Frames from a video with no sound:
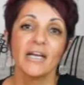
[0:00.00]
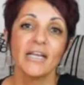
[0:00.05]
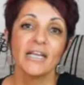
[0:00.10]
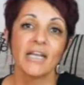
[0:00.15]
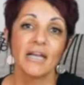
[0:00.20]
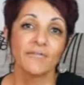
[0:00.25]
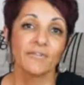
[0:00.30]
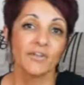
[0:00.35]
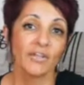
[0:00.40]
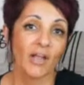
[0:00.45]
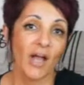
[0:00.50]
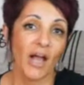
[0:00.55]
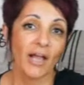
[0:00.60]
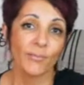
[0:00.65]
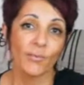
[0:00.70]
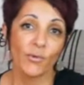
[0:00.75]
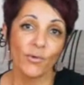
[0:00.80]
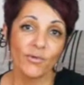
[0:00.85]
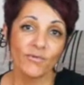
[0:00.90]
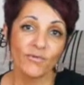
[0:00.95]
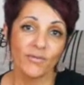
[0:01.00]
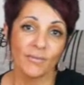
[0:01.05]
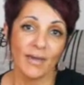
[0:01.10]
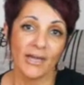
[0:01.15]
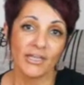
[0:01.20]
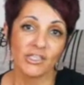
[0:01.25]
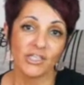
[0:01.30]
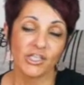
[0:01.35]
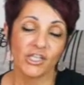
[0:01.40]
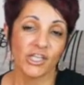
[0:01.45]
Now if you'd like more
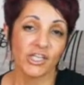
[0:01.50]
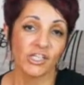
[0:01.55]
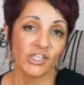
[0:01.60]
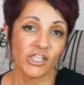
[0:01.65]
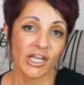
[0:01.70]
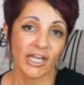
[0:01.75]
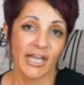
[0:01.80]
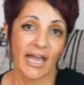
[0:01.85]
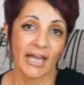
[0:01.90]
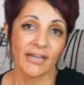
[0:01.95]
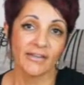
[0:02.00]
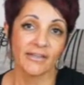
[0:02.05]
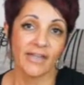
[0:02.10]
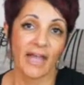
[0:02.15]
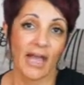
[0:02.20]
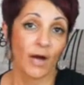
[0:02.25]
information you can check out